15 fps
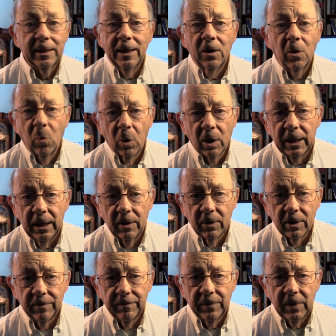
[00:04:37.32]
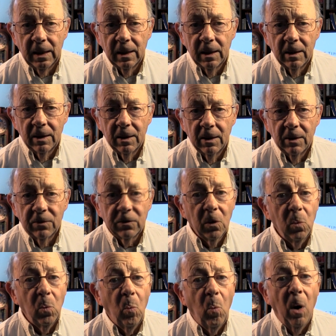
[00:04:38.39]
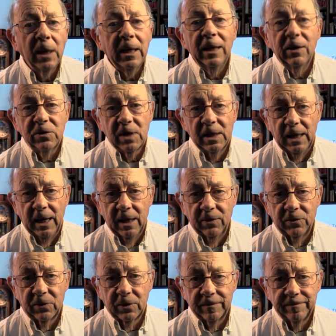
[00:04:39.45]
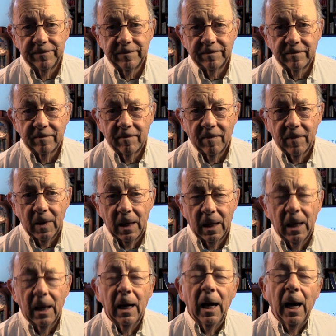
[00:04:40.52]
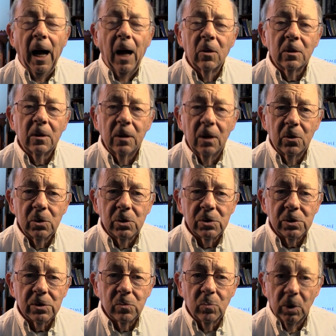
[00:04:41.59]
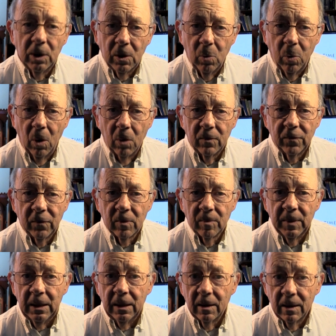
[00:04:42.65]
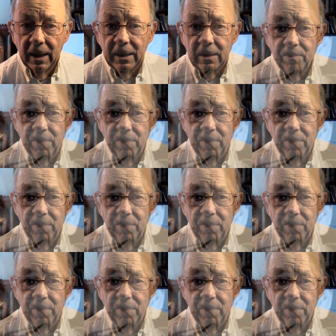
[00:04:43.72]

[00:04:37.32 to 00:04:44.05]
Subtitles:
they don't work either. So what is the answer? I'll close with a quote from the late